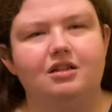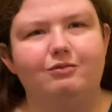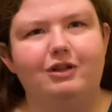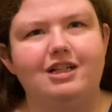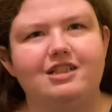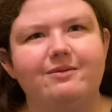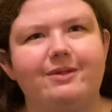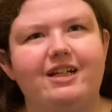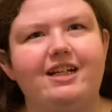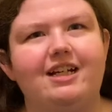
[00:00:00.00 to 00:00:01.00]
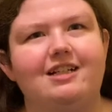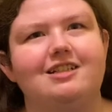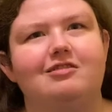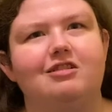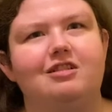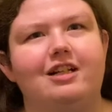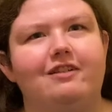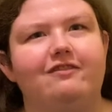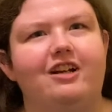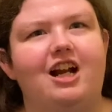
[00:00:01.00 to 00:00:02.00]
But to me, it just looks like a
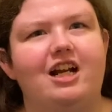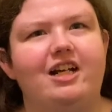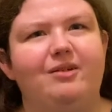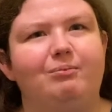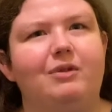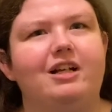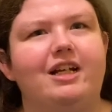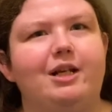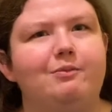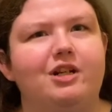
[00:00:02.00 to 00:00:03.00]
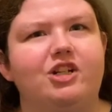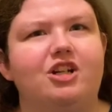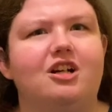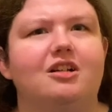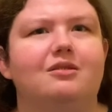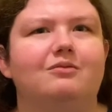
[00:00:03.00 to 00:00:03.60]
very muddy picture,